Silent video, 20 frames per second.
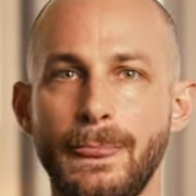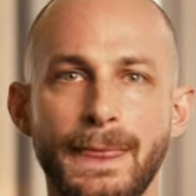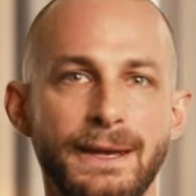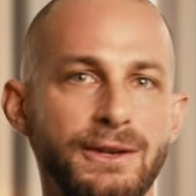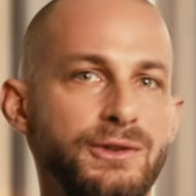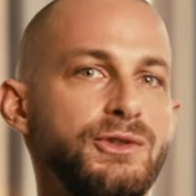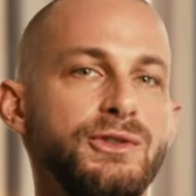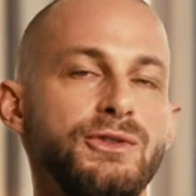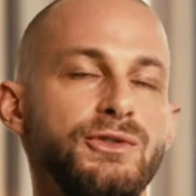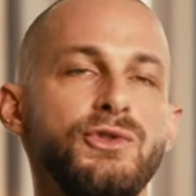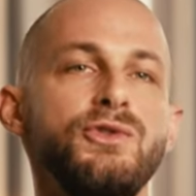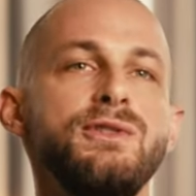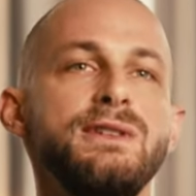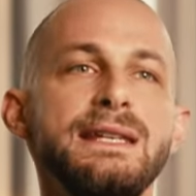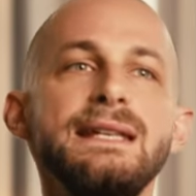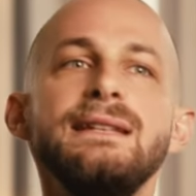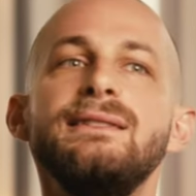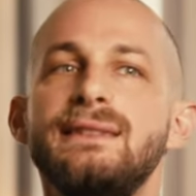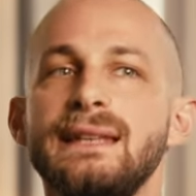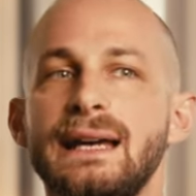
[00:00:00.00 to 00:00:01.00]
You
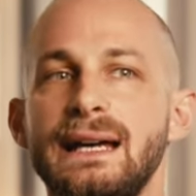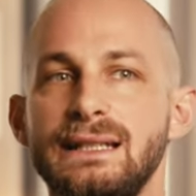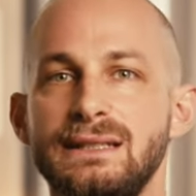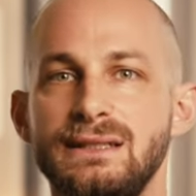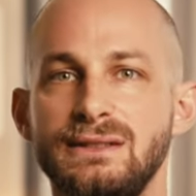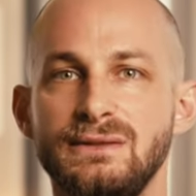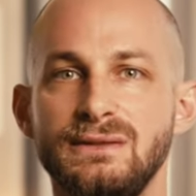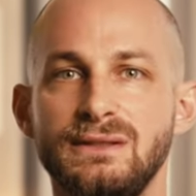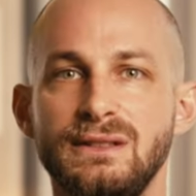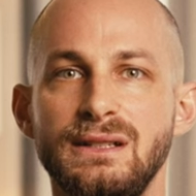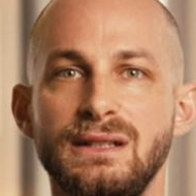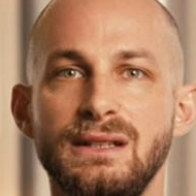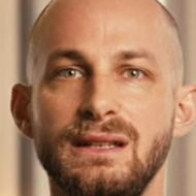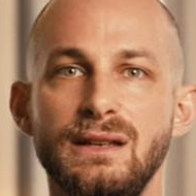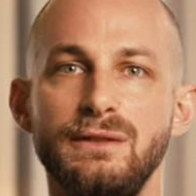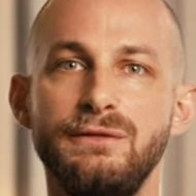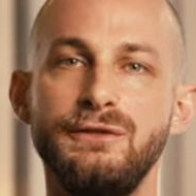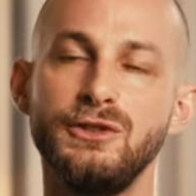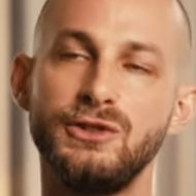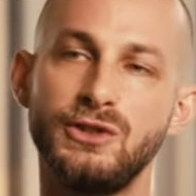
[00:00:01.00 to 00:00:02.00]
need that.
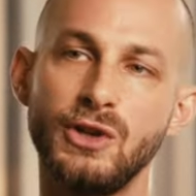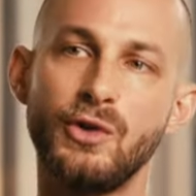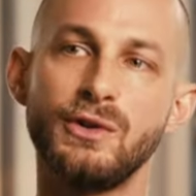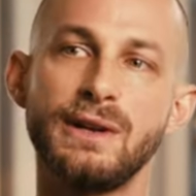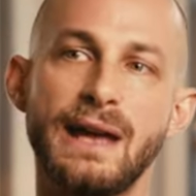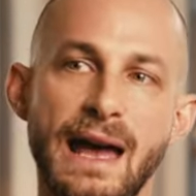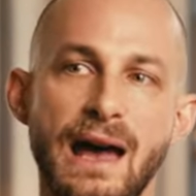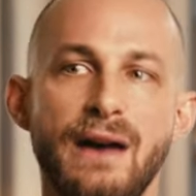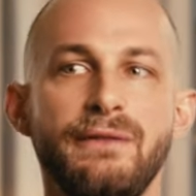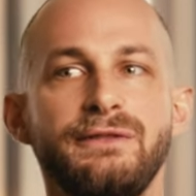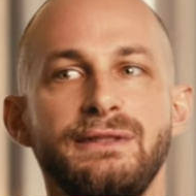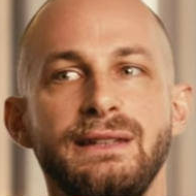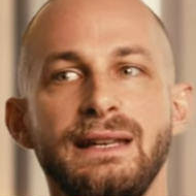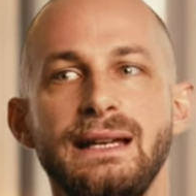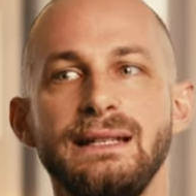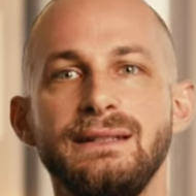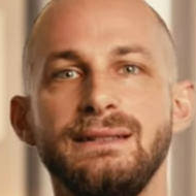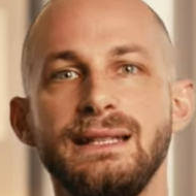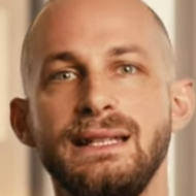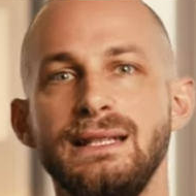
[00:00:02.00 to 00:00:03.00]
If you don't have
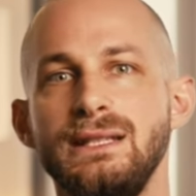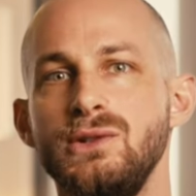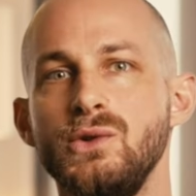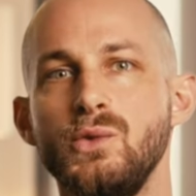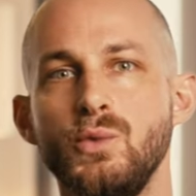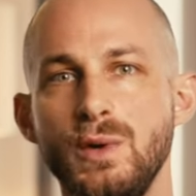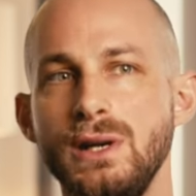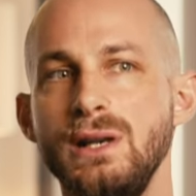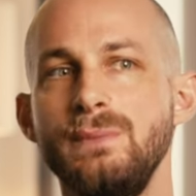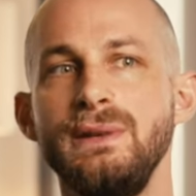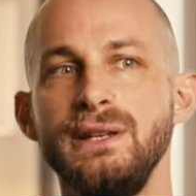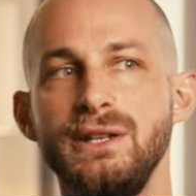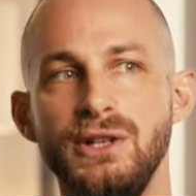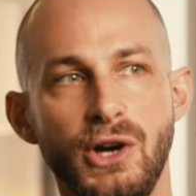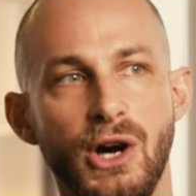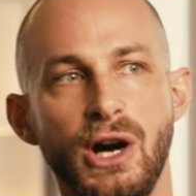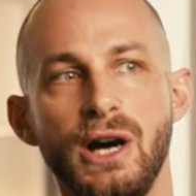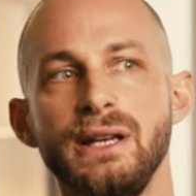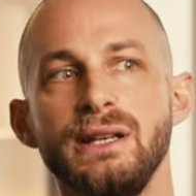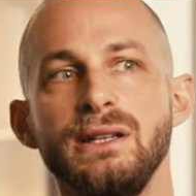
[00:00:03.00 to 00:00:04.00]
that, then you will be
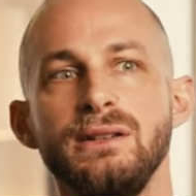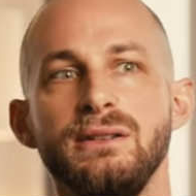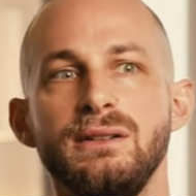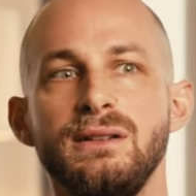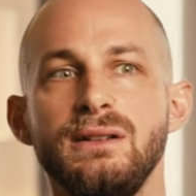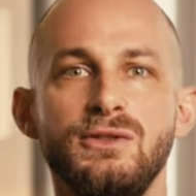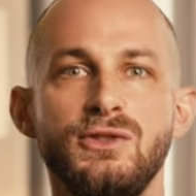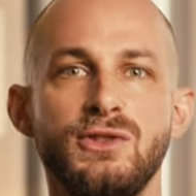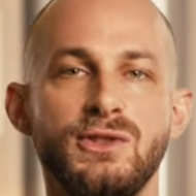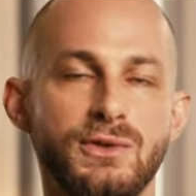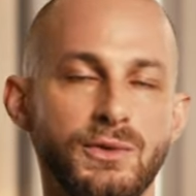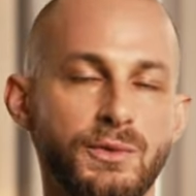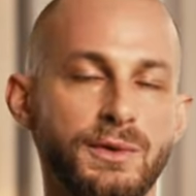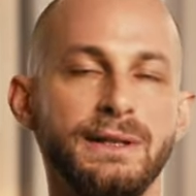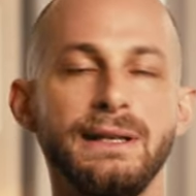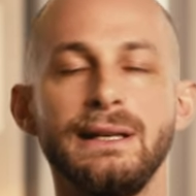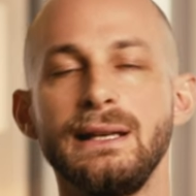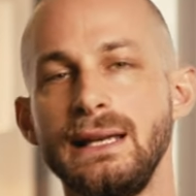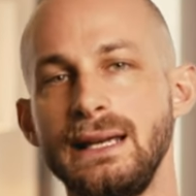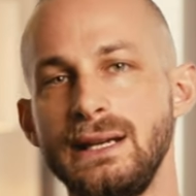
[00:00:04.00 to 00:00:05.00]
gone
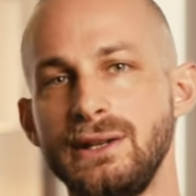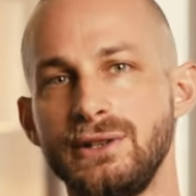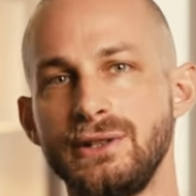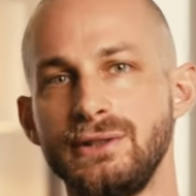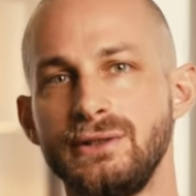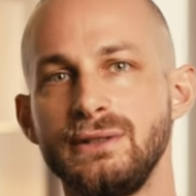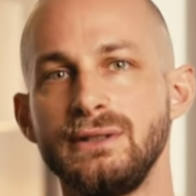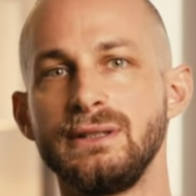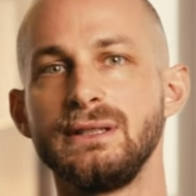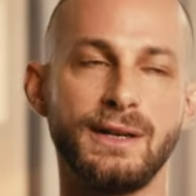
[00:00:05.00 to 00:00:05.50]
sooner than later.